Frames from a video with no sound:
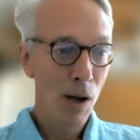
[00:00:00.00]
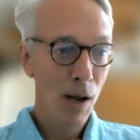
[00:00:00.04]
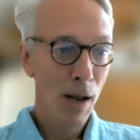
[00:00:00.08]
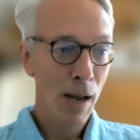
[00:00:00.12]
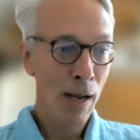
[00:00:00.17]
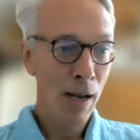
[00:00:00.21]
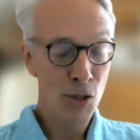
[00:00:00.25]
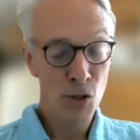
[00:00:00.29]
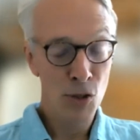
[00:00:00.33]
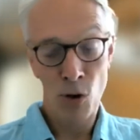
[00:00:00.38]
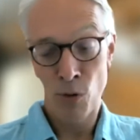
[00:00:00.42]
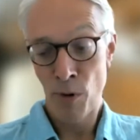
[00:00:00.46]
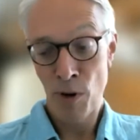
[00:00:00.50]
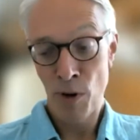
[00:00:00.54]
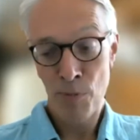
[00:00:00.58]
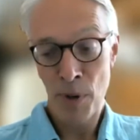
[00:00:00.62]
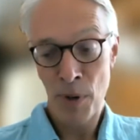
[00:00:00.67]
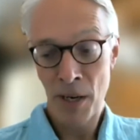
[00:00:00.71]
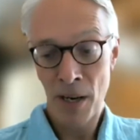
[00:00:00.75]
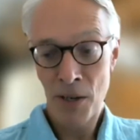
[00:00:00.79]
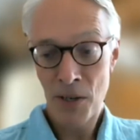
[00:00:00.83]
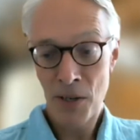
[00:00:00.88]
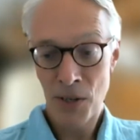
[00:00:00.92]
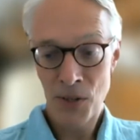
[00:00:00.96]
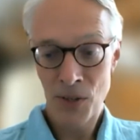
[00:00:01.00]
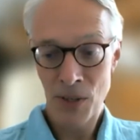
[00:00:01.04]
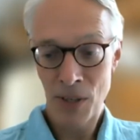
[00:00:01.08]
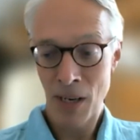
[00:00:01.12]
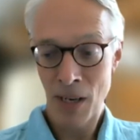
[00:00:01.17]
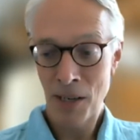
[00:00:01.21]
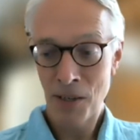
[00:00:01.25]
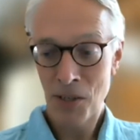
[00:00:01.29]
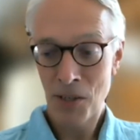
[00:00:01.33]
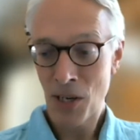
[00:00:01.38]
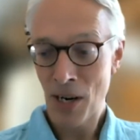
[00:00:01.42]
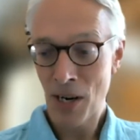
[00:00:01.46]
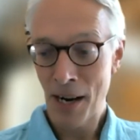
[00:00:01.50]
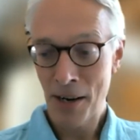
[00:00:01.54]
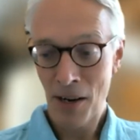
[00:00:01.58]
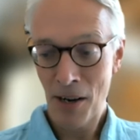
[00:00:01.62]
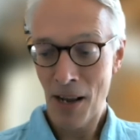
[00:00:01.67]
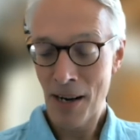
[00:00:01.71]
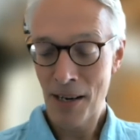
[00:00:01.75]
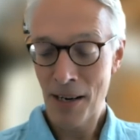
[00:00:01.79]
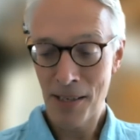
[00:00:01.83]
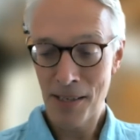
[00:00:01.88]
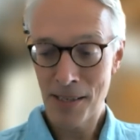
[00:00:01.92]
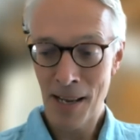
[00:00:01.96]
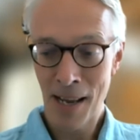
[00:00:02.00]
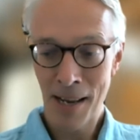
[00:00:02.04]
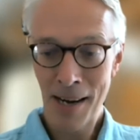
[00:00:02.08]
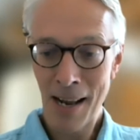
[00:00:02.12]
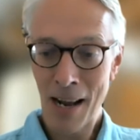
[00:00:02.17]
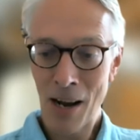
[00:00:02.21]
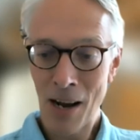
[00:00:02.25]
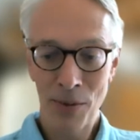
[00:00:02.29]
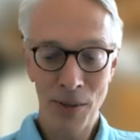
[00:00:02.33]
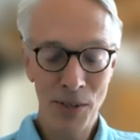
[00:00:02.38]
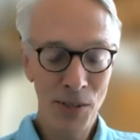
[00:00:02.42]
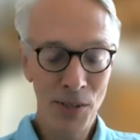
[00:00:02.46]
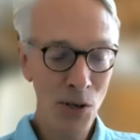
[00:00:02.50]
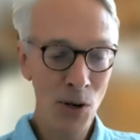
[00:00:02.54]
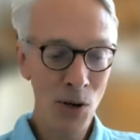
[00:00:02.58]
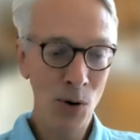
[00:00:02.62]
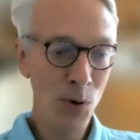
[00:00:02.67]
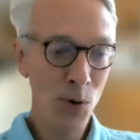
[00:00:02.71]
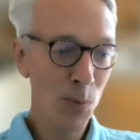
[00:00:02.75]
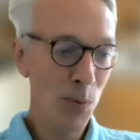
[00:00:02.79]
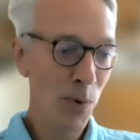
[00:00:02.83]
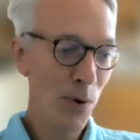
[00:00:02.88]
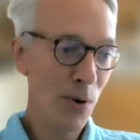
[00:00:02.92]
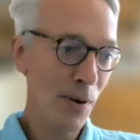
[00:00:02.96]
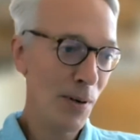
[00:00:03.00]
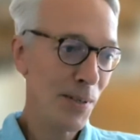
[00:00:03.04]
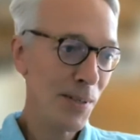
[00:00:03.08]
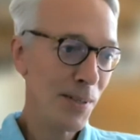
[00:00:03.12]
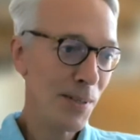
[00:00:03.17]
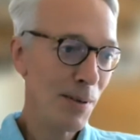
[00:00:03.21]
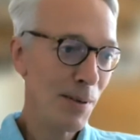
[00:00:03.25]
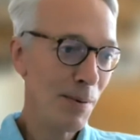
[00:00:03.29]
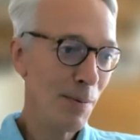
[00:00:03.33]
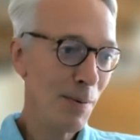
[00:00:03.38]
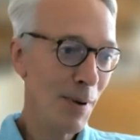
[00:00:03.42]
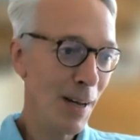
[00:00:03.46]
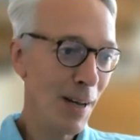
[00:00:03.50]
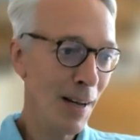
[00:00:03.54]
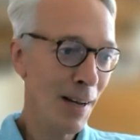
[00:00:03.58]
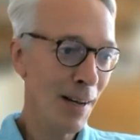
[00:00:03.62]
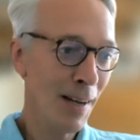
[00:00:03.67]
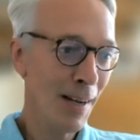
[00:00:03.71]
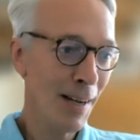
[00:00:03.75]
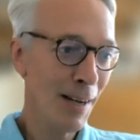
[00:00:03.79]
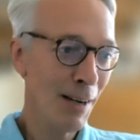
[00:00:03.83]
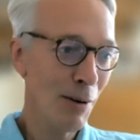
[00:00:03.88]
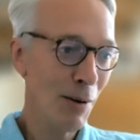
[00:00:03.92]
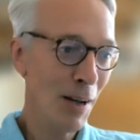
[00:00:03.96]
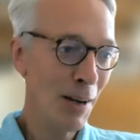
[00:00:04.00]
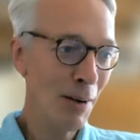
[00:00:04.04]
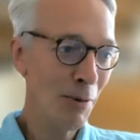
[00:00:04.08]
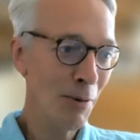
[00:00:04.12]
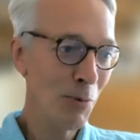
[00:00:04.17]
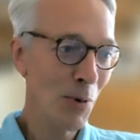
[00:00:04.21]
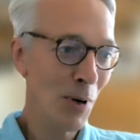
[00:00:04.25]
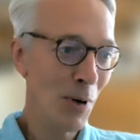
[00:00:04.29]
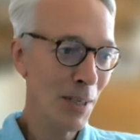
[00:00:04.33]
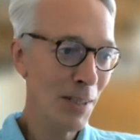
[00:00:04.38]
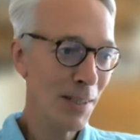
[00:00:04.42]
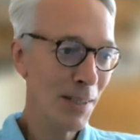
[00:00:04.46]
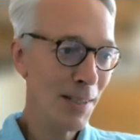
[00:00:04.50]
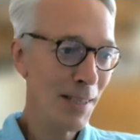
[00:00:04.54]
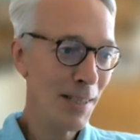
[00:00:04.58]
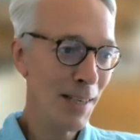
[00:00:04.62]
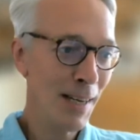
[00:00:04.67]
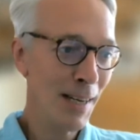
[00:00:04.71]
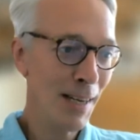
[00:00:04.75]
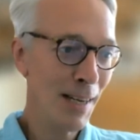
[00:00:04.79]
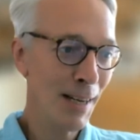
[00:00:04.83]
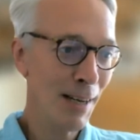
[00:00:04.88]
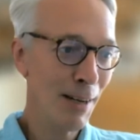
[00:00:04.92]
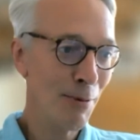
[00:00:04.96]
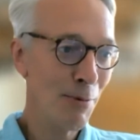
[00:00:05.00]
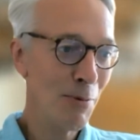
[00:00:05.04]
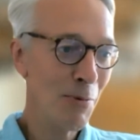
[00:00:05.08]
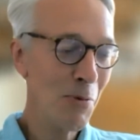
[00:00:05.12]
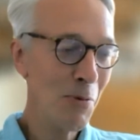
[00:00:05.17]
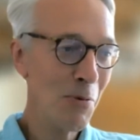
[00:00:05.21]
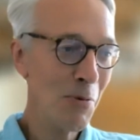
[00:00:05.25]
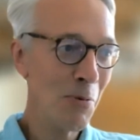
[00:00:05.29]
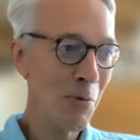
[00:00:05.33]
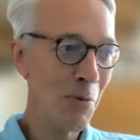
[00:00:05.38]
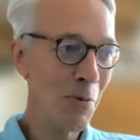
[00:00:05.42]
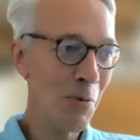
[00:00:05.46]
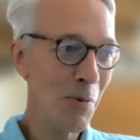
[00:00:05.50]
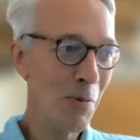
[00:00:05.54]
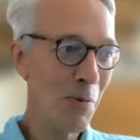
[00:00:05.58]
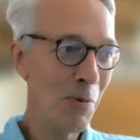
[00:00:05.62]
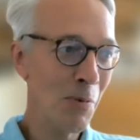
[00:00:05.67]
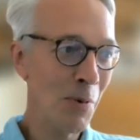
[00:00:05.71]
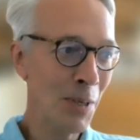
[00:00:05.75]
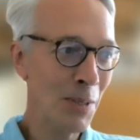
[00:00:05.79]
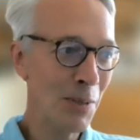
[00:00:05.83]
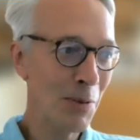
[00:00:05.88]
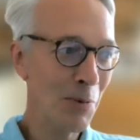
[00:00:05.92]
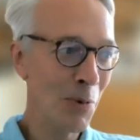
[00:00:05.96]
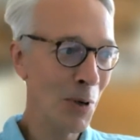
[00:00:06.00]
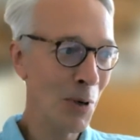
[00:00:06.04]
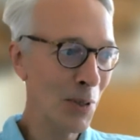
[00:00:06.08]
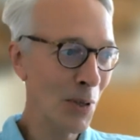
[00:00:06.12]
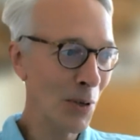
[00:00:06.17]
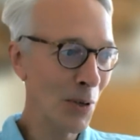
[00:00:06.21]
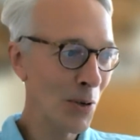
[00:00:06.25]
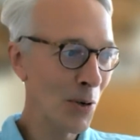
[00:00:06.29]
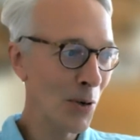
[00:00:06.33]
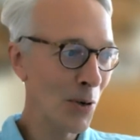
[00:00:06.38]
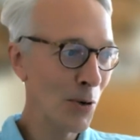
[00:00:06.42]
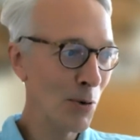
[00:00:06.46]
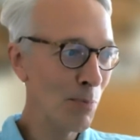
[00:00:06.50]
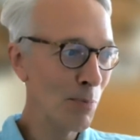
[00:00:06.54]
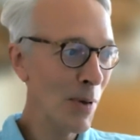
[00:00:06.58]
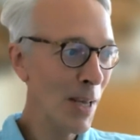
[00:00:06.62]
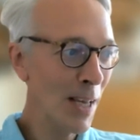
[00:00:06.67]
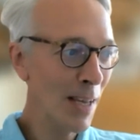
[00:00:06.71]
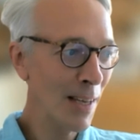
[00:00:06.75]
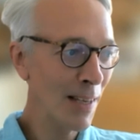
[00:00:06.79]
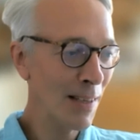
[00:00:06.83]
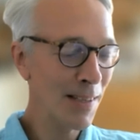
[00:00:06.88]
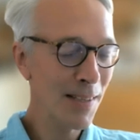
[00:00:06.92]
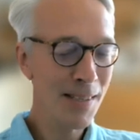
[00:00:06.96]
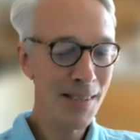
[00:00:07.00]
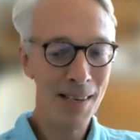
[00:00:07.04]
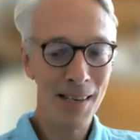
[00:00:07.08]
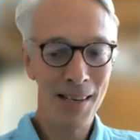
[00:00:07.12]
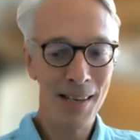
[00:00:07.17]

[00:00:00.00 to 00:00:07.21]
And so we've been interested in trying to understand how this code works and what the code means.